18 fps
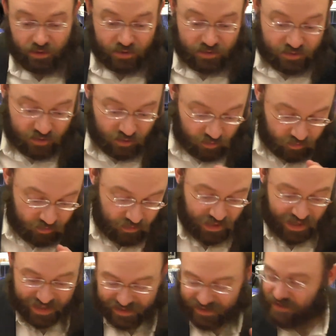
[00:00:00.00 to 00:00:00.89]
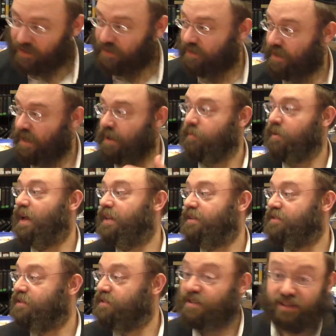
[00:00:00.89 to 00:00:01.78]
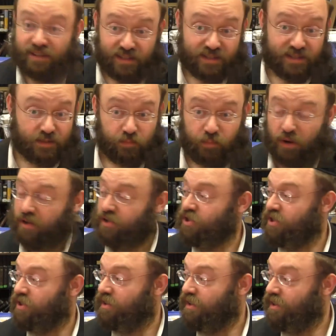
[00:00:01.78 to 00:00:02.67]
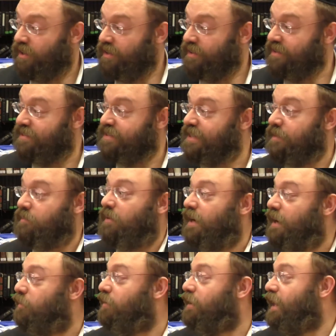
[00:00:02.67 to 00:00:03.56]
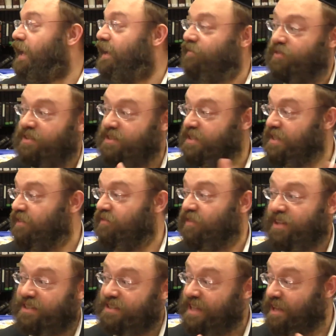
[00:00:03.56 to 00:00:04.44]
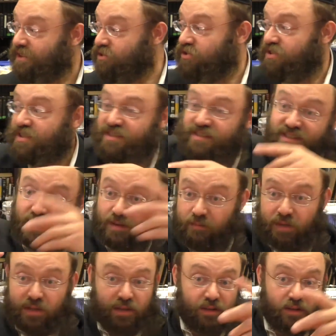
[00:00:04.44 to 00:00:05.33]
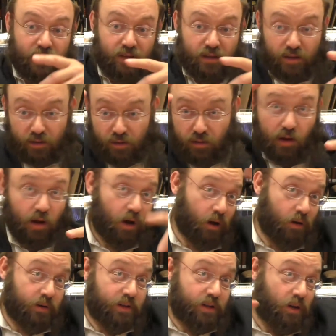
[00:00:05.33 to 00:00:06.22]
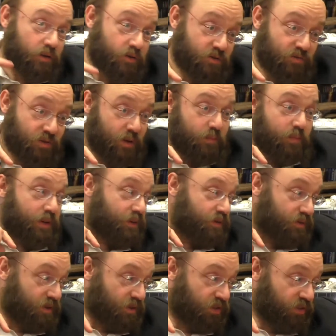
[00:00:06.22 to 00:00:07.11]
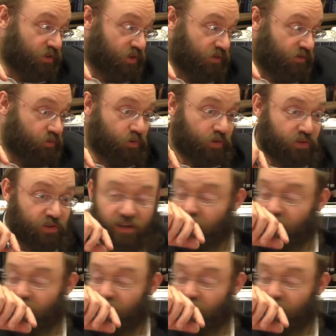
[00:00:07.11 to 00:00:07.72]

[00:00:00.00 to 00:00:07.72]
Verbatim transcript: So that's the, the Rebbe answers that this is Pasha. The simon Rebbe Levi is giving is not just a simon. Oh, you don't drink between the third and fourth